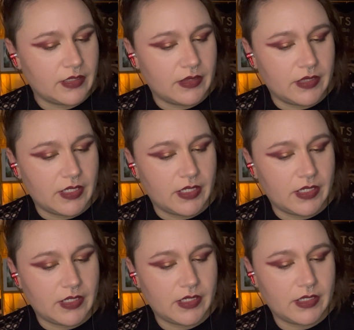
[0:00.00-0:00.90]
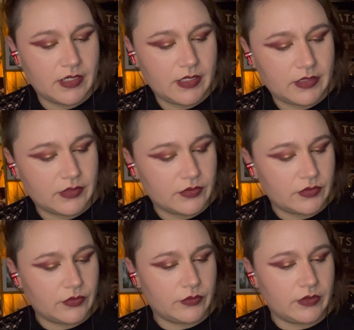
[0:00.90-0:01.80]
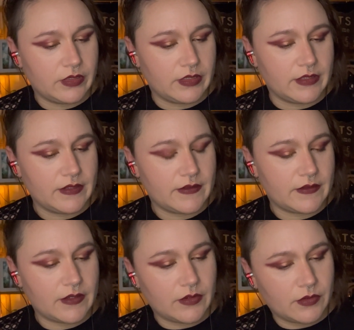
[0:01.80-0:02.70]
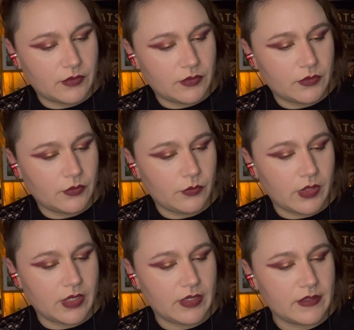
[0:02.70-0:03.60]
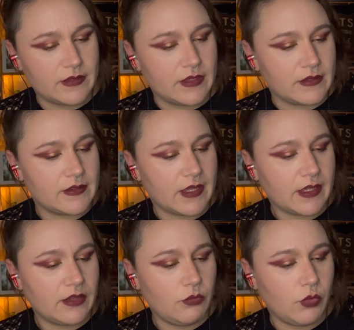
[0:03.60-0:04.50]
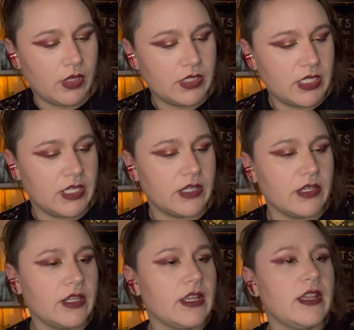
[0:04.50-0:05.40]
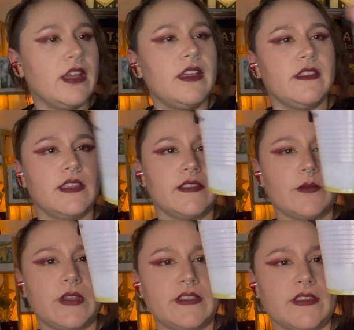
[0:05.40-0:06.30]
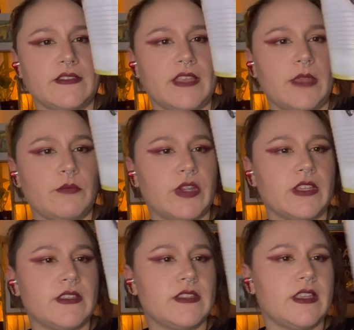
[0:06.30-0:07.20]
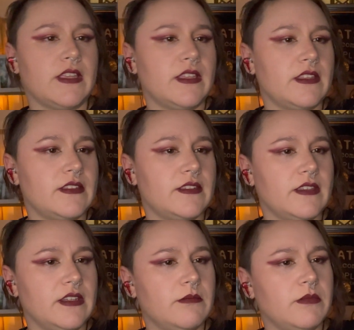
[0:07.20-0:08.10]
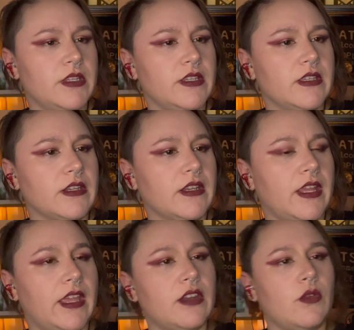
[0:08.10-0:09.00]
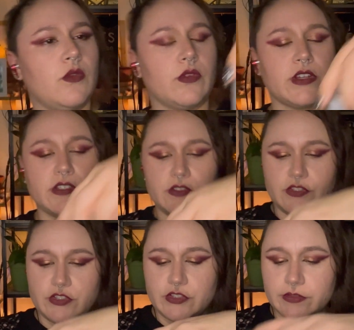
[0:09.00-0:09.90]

And then this was the second one here. This was the cypress, cinnamon, and orange.